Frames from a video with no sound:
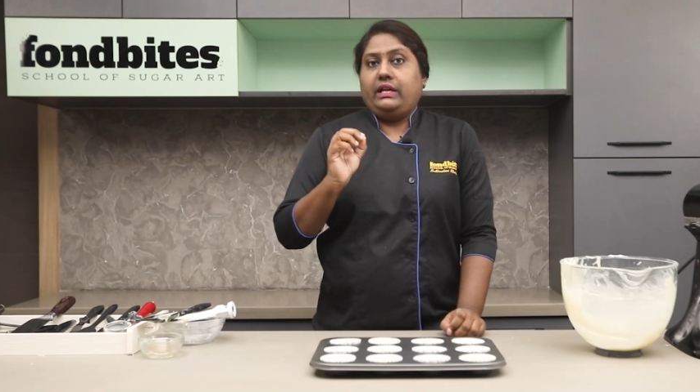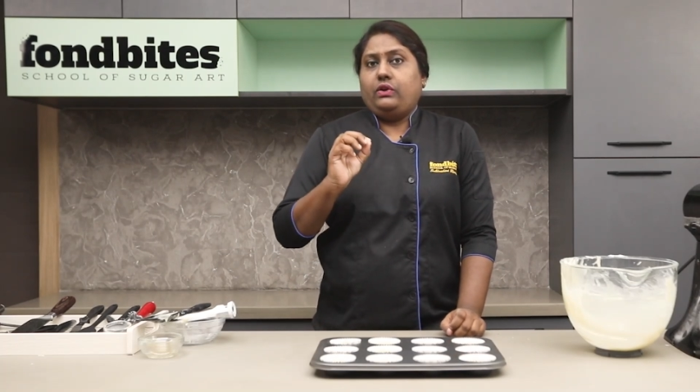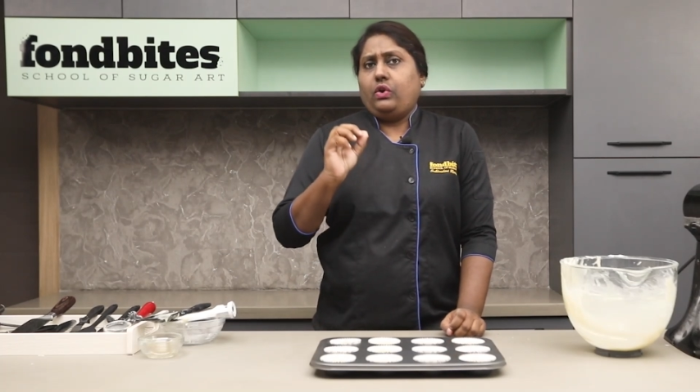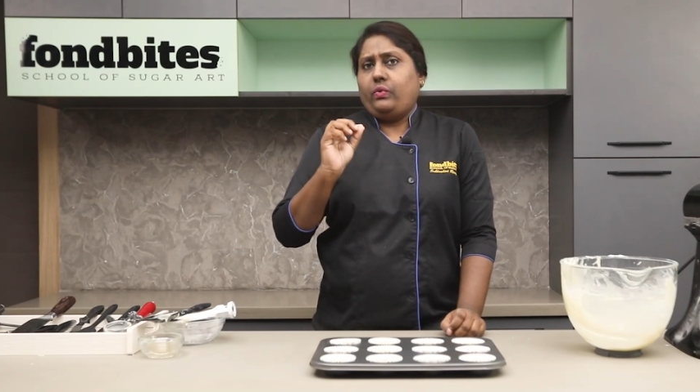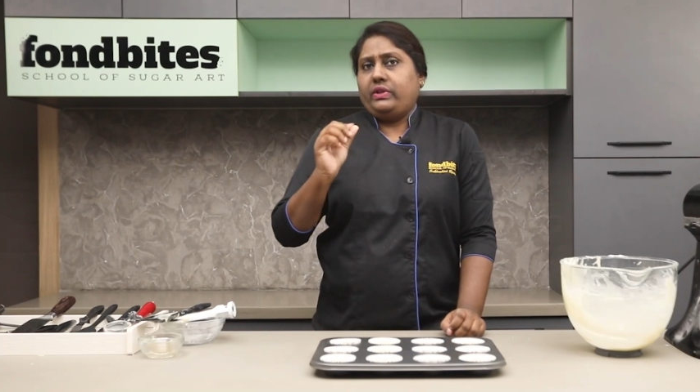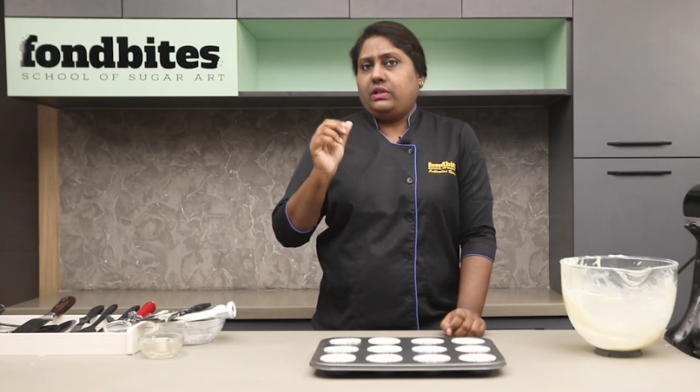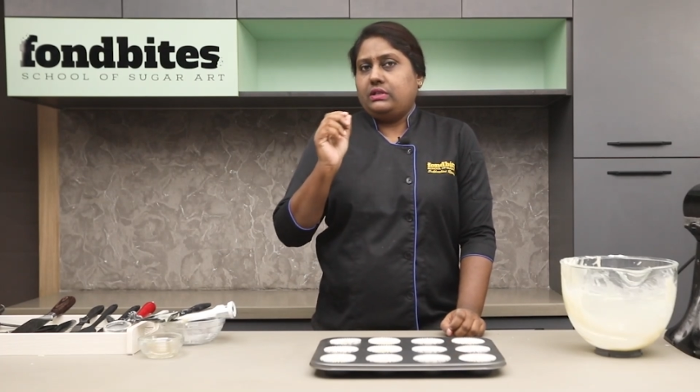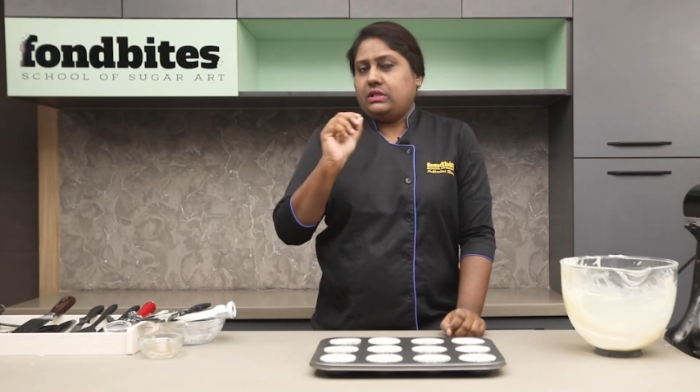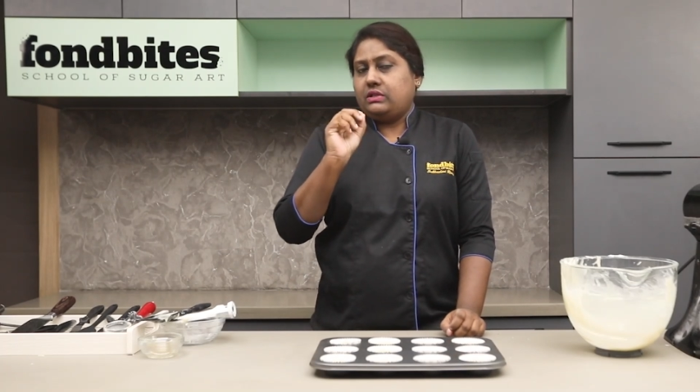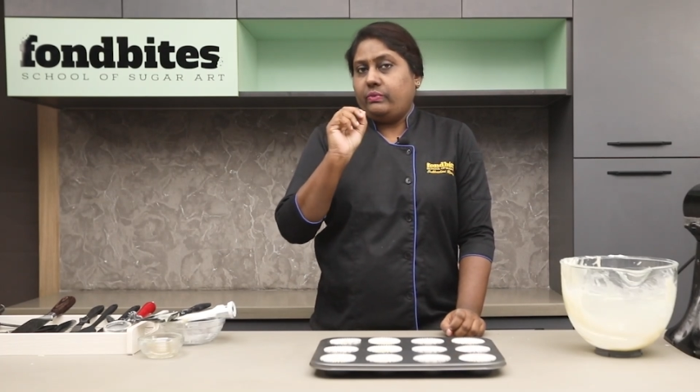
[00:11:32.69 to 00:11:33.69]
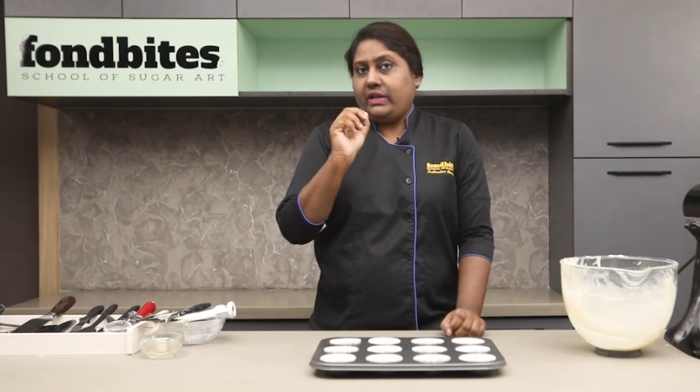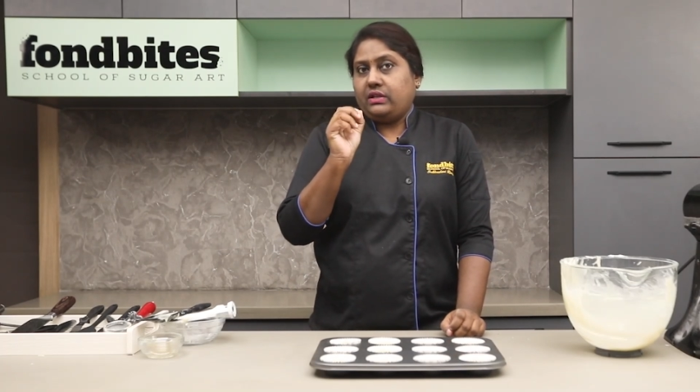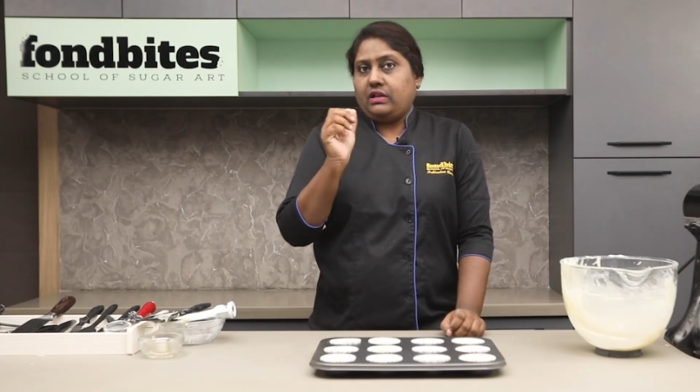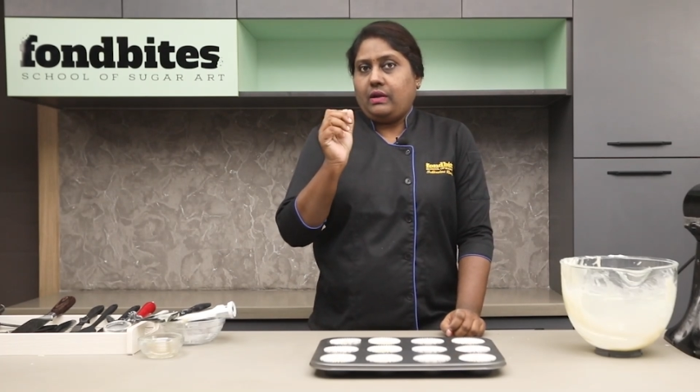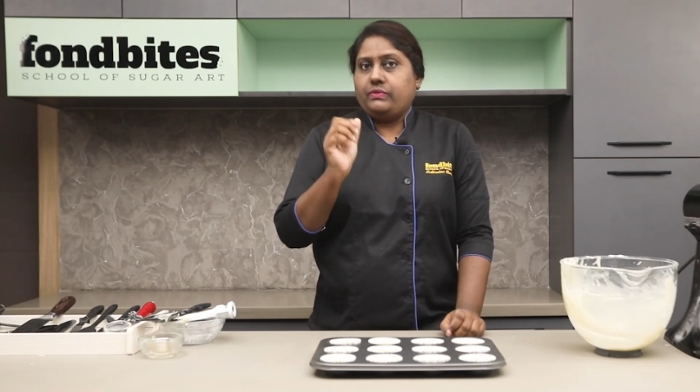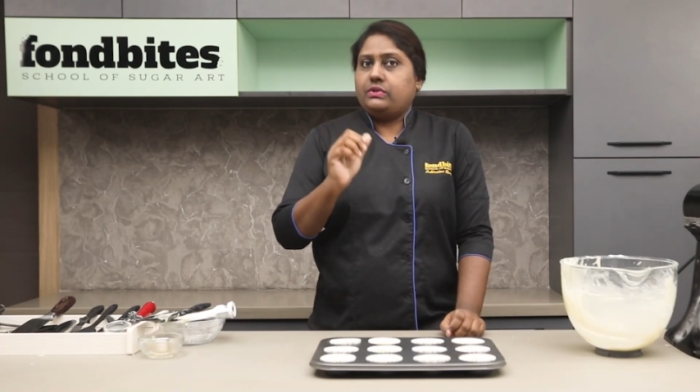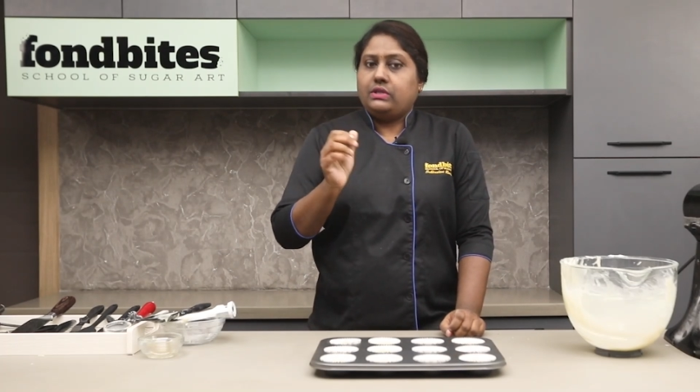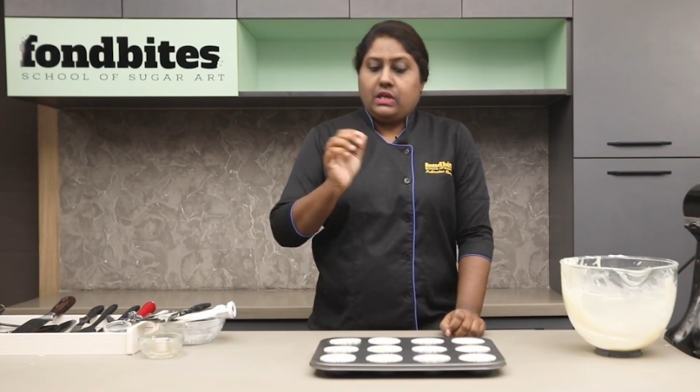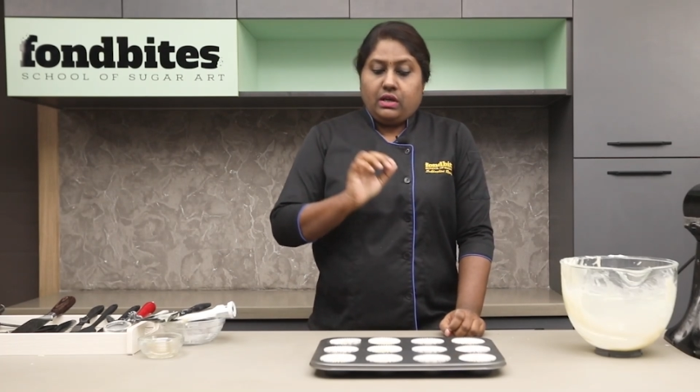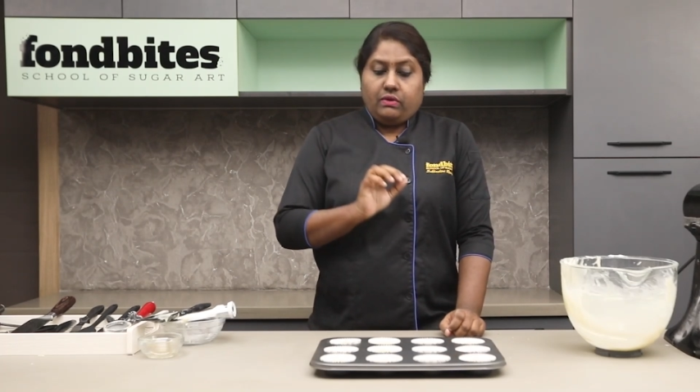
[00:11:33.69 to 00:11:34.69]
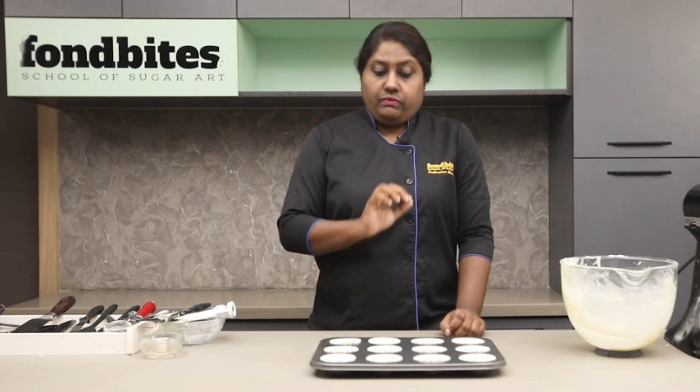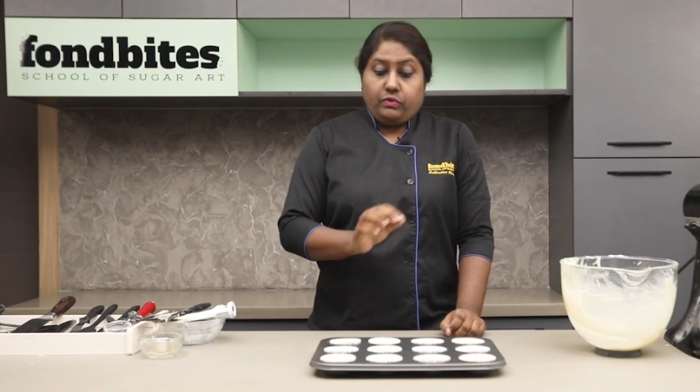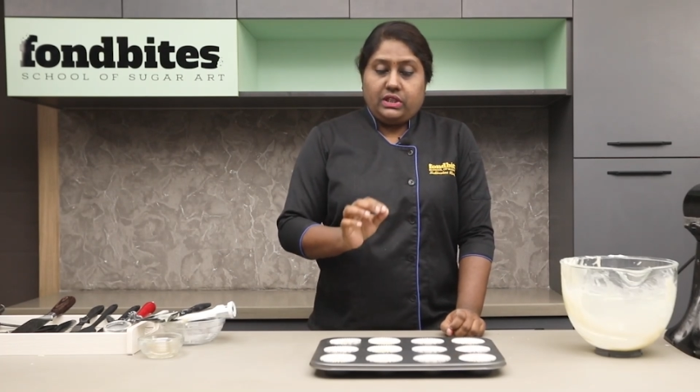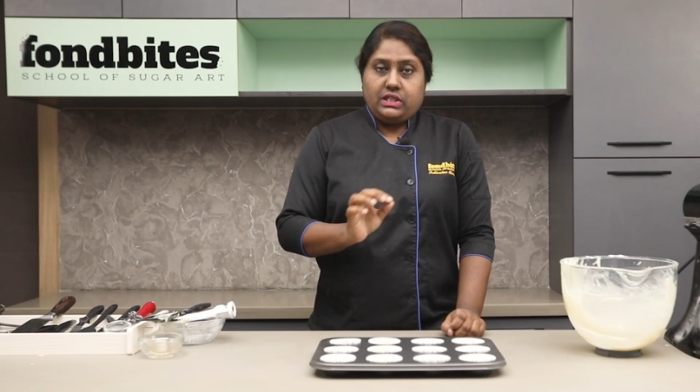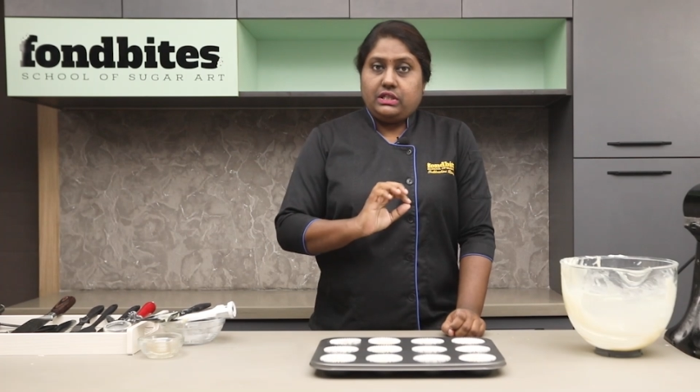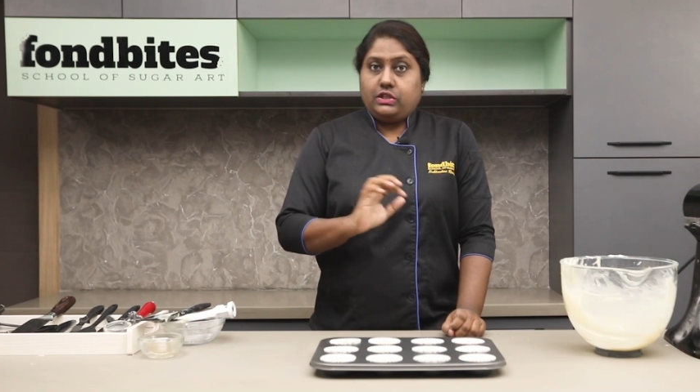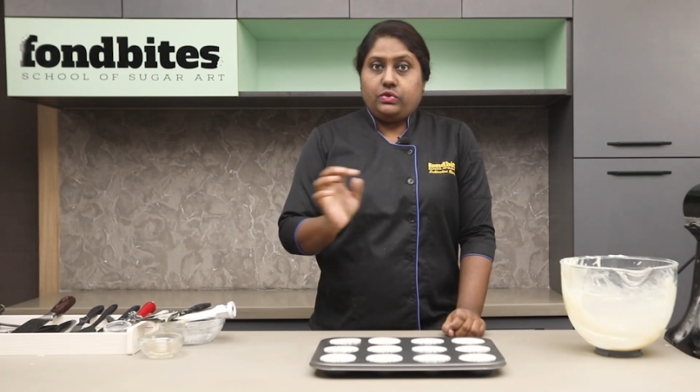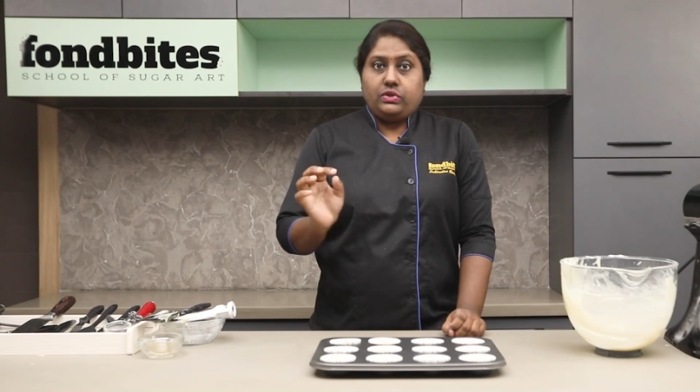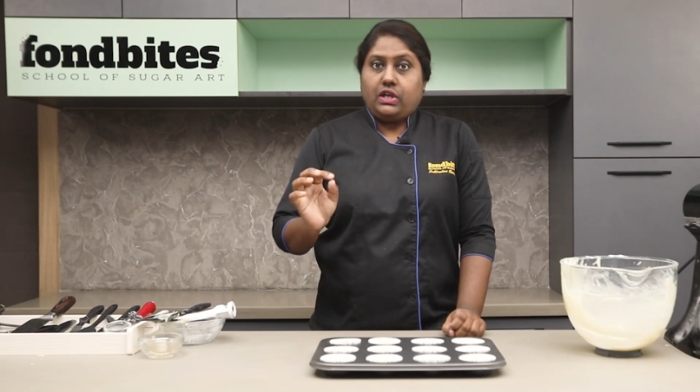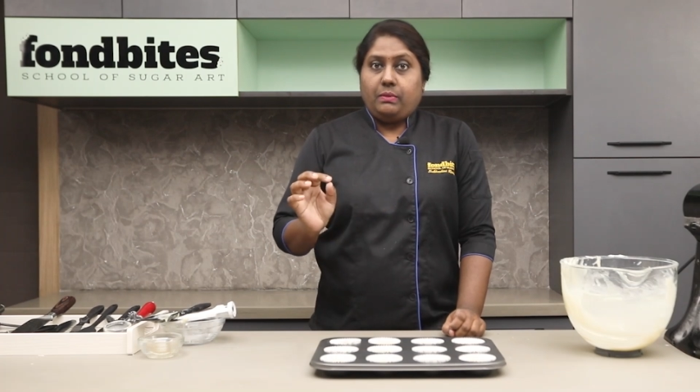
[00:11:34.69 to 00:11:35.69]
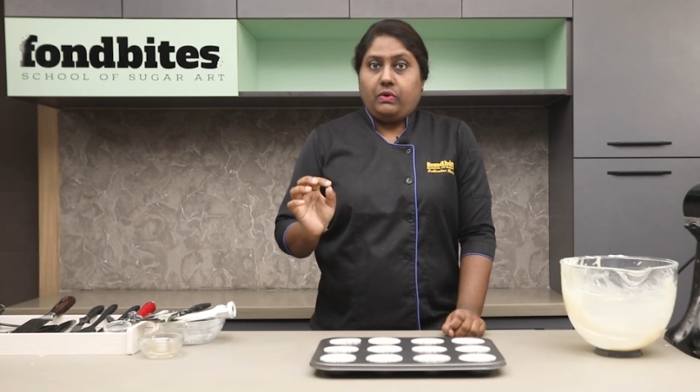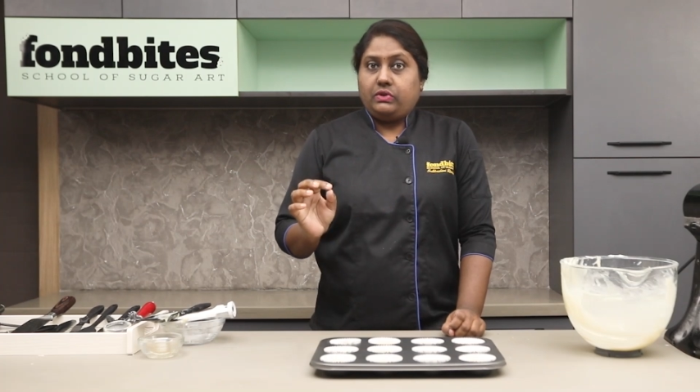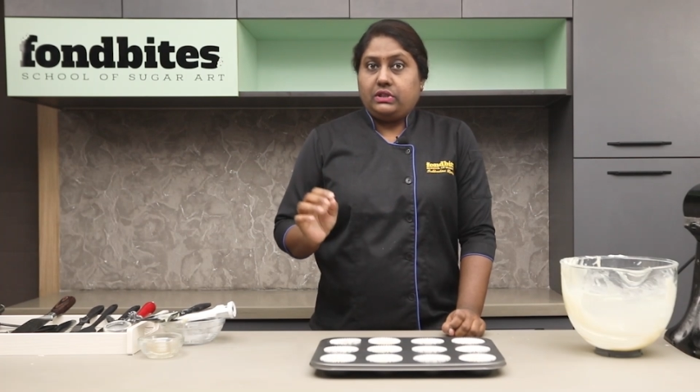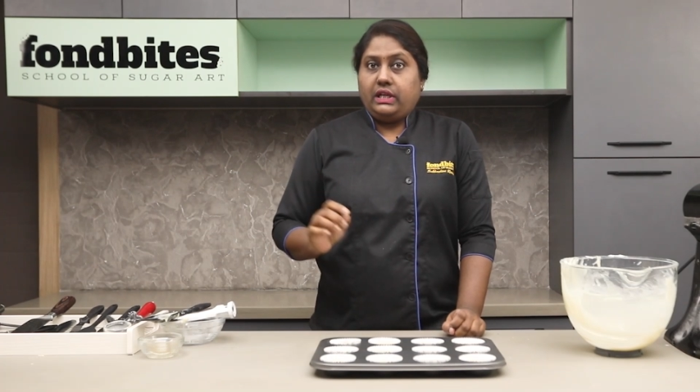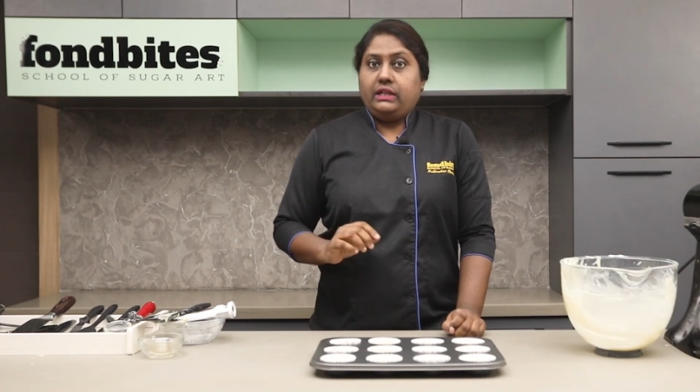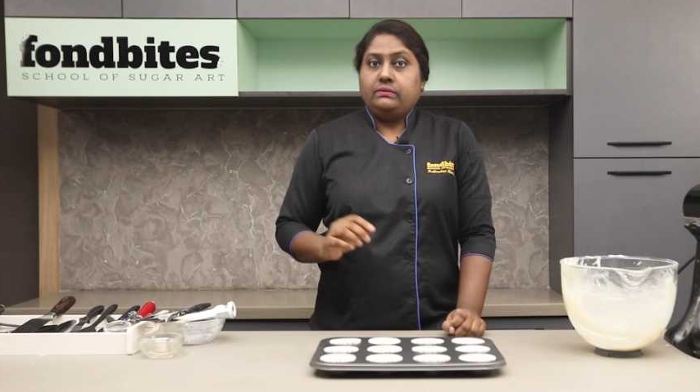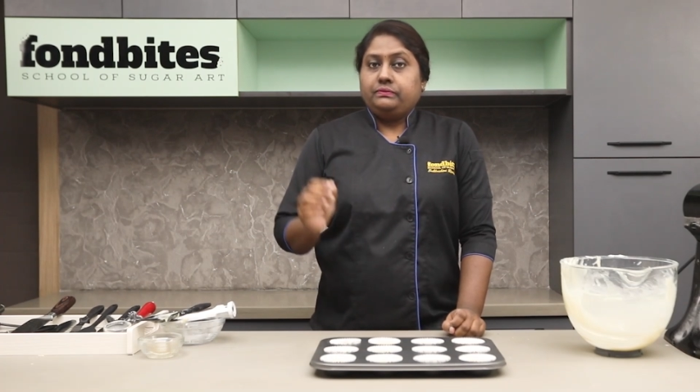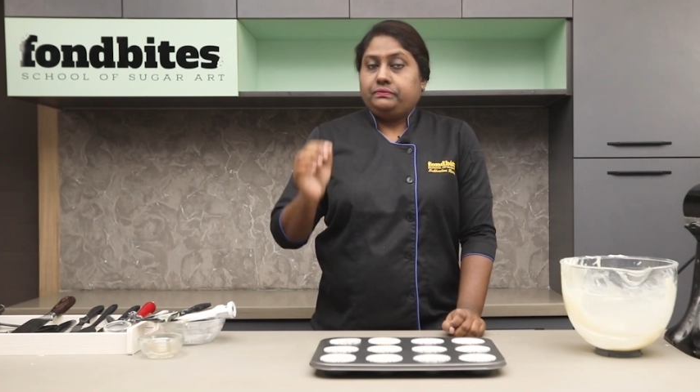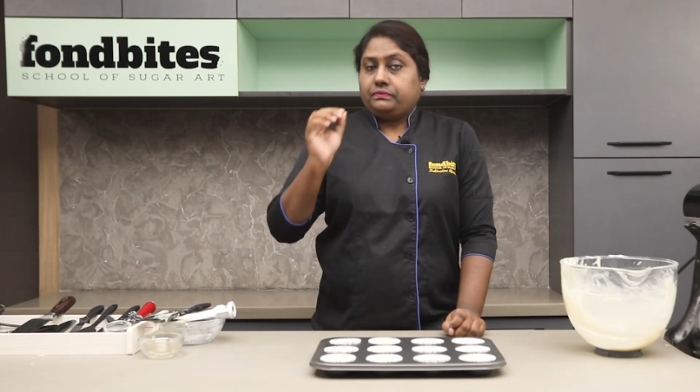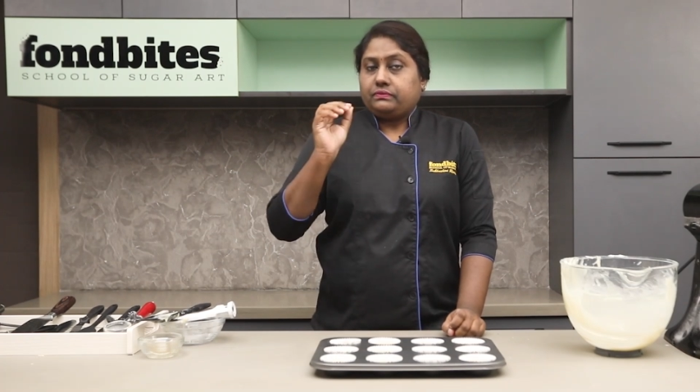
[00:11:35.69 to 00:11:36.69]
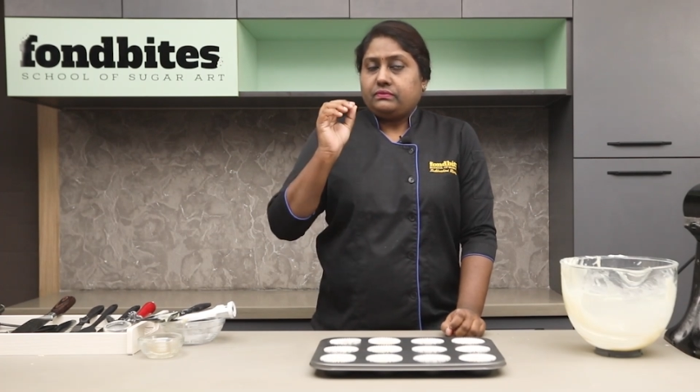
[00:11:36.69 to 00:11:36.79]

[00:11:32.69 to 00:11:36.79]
clean or with just wet crumbs, for this it should come out clean.